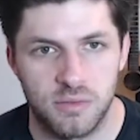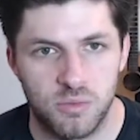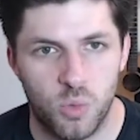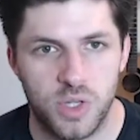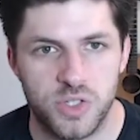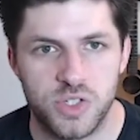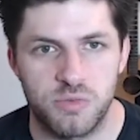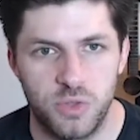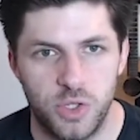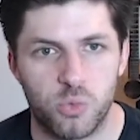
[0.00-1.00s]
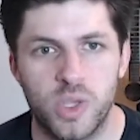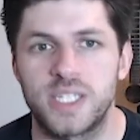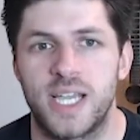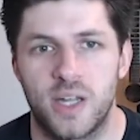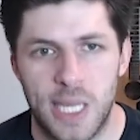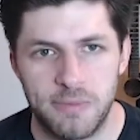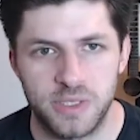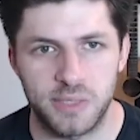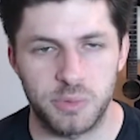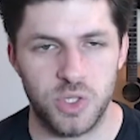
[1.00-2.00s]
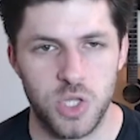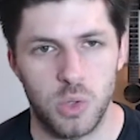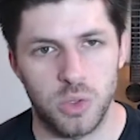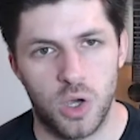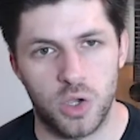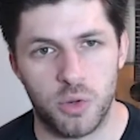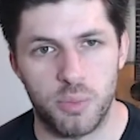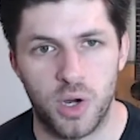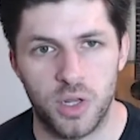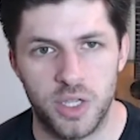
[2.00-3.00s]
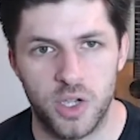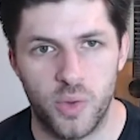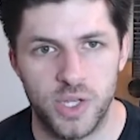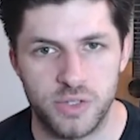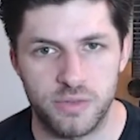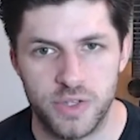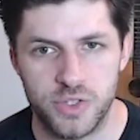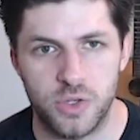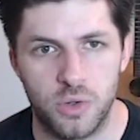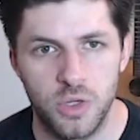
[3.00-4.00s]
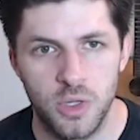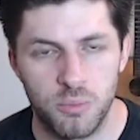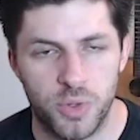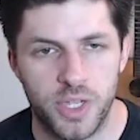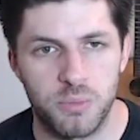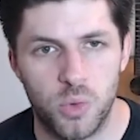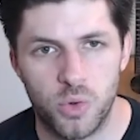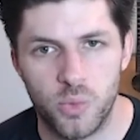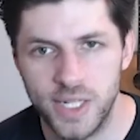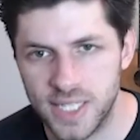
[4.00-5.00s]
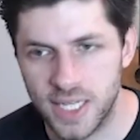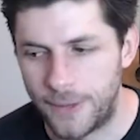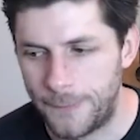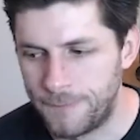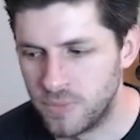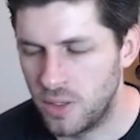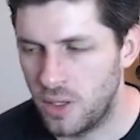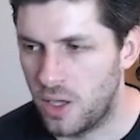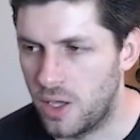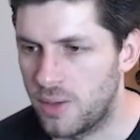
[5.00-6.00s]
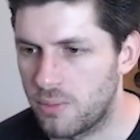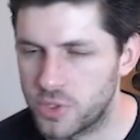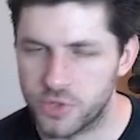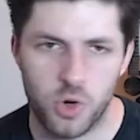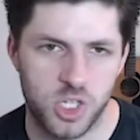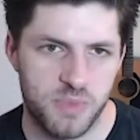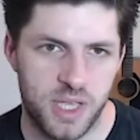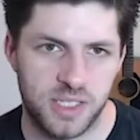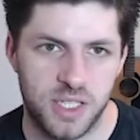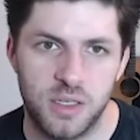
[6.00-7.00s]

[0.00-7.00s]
once retail obviously was no longer part of the equation, physical brick and mortar retail, which of course makes the